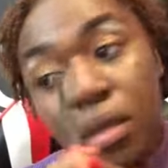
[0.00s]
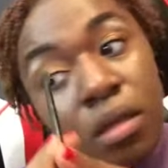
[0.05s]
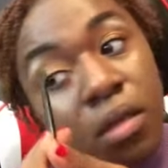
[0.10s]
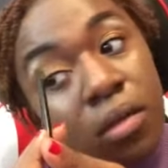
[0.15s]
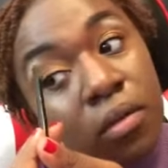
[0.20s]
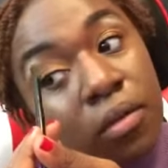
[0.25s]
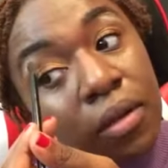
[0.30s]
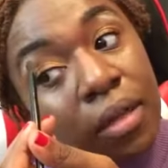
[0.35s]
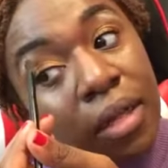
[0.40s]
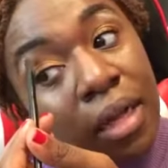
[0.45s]

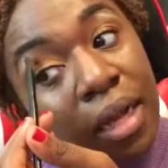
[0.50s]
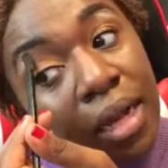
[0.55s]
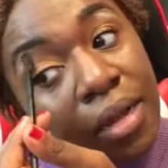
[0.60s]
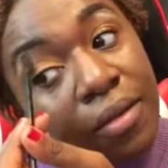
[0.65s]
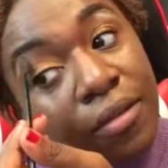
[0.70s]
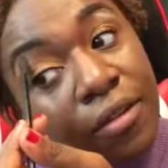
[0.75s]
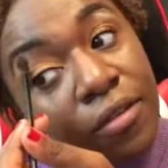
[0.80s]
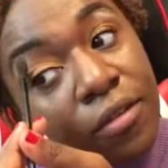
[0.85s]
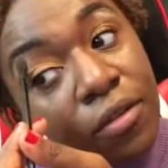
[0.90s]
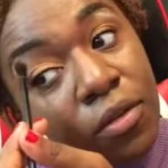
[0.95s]
So then I
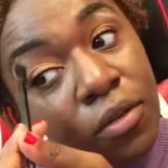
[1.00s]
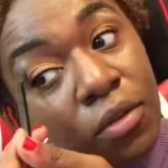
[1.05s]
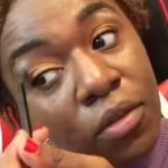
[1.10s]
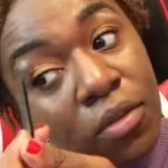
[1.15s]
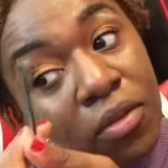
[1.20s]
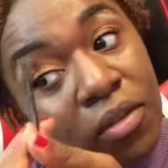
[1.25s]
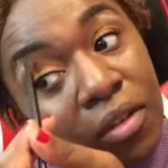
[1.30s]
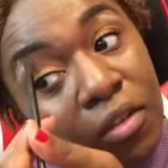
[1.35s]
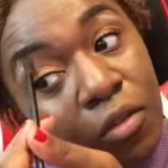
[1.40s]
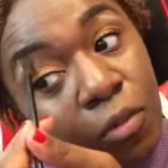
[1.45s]
just
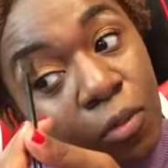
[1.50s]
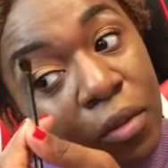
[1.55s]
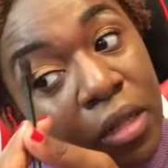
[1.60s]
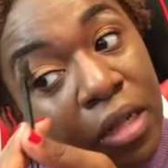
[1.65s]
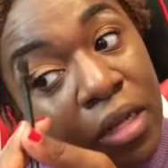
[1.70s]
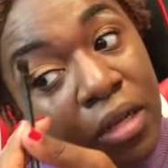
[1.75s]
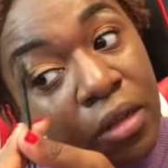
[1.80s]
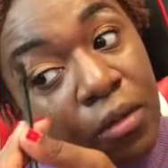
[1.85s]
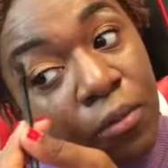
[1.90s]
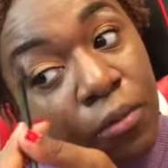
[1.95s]
use this
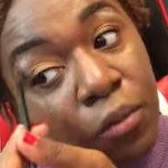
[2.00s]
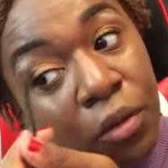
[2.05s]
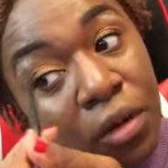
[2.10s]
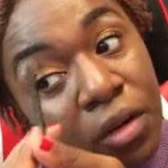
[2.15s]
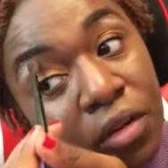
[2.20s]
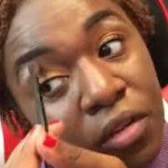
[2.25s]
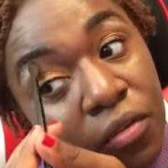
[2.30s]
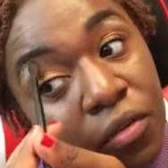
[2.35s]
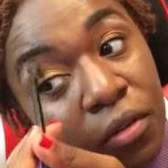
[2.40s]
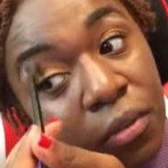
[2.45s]
blending
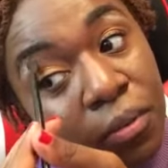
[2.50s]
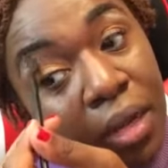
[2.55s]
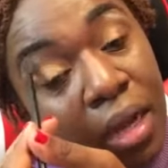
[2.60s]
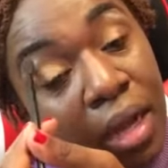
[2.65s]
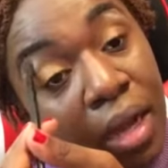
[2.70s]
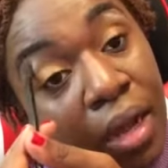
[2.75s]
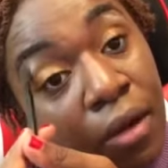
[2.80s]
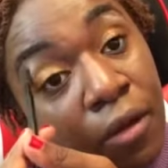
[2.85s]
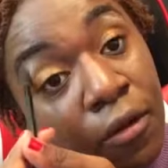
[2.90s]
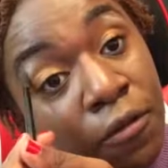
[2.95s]
brush from
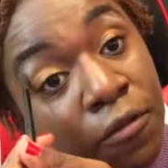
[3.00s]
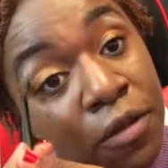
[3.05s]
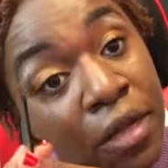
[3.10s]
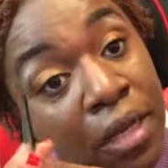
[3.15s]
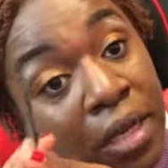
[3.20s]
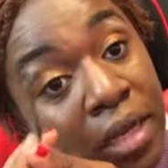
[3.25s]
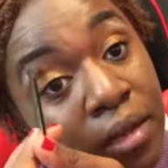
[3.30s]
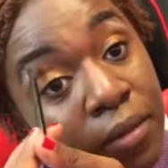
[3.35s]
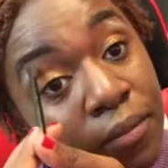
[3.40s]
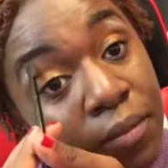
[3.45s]
e.l.f.
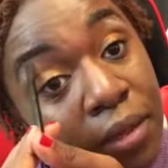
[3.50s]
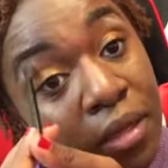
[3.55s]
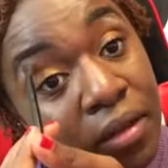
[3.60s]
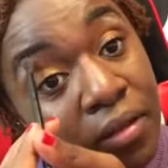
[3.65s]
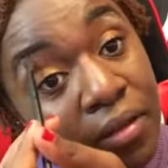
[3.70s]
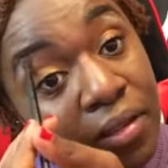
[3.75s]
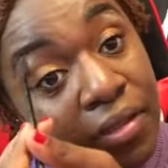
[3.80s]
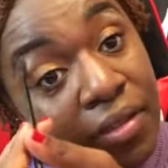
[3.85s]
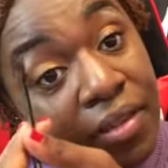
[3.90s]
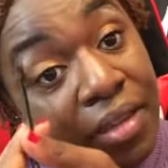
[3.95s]

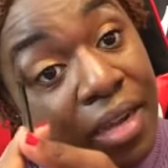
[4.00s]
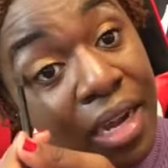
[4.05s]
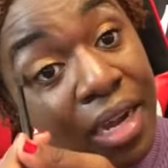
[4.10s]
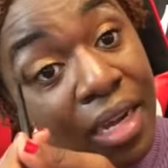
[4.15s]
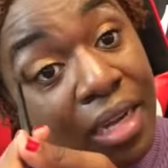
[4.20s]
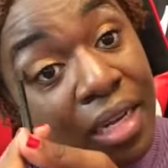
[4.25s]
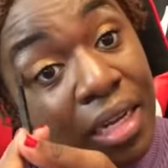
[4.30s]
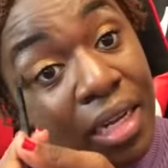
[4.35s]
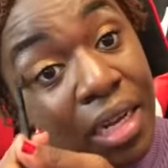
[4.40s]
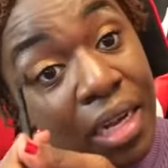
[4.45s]
because it's
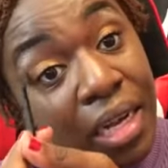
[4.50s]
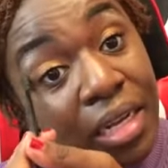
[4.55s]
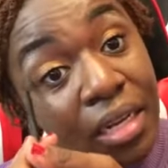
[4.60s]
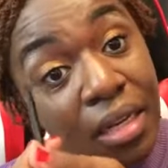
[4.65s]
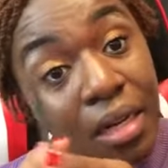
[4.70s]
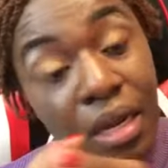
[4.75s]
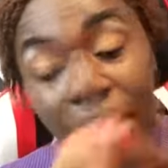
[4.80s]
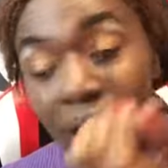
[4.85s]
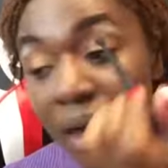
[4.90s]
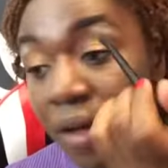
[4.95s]
tiny
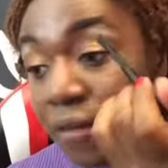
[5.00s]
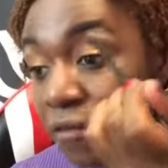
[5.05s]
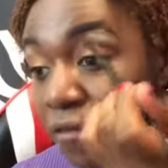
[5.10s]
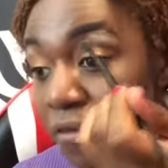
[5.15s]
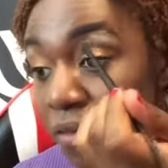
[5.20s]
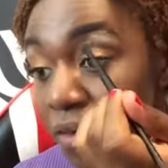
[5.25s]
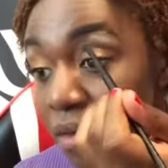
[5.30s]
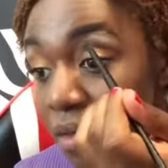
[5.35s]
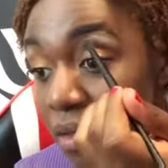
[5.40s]
enough.